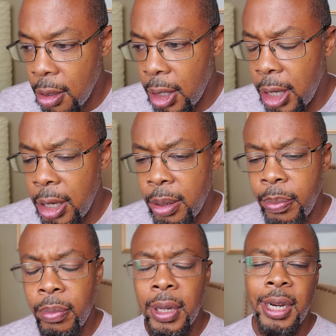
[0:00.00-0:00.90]

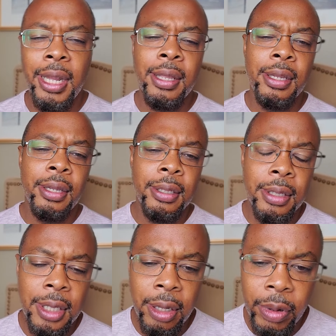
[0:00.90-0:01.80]
Um, another
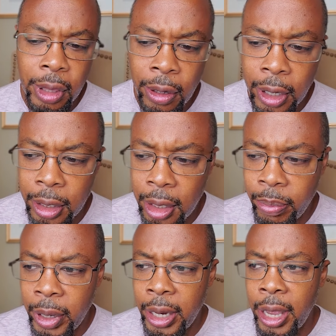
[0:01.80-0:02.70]
secret thought that
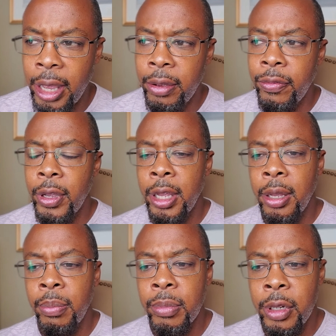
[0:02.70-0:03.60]
men have
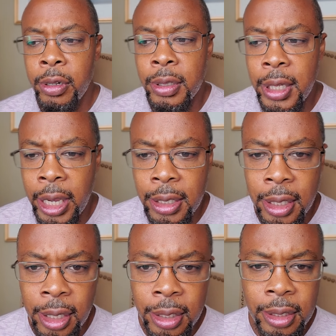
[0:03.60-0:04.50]
um, during sex
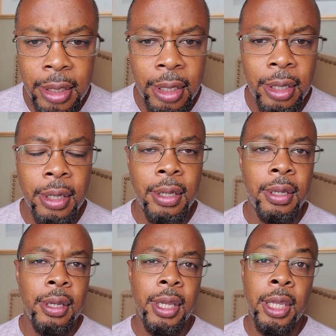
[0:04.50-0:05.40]
is,
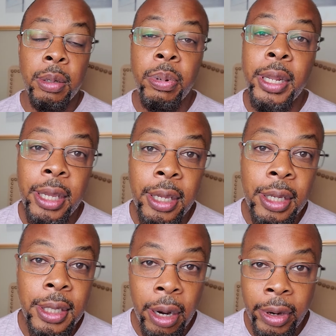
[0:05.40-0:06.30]
can you
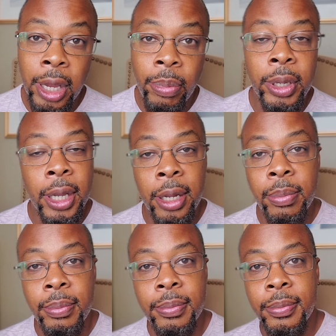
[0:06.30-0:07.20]
please hurry up and come?
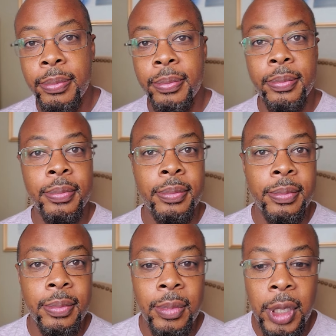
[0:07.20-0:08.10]

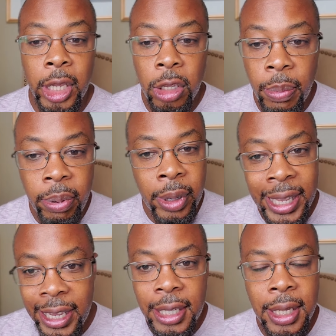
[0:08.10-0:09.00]
Can you
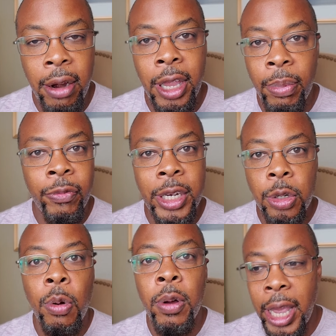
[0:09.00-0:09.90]
please hurry up and reach
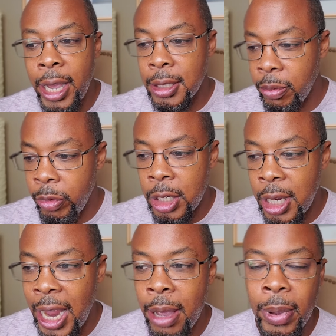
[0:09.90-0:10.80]
orgasm, reach
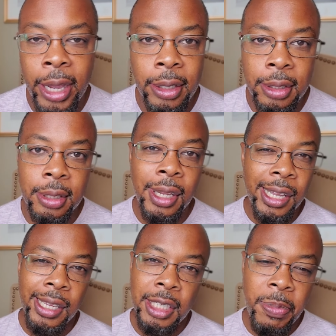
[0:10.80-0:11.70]
climax,
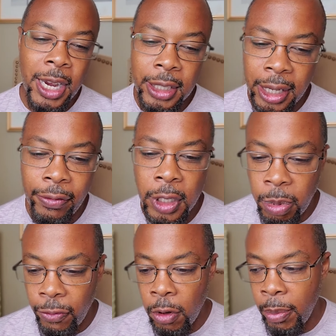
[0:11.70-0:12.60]
especially if he's
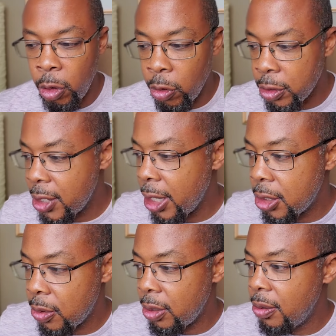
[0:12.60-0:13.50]
performing oral
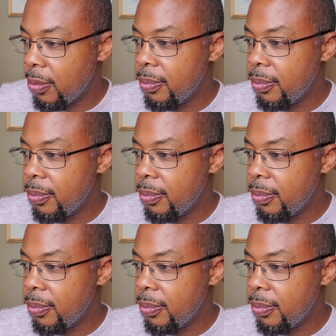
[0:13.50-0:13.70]
sex on you?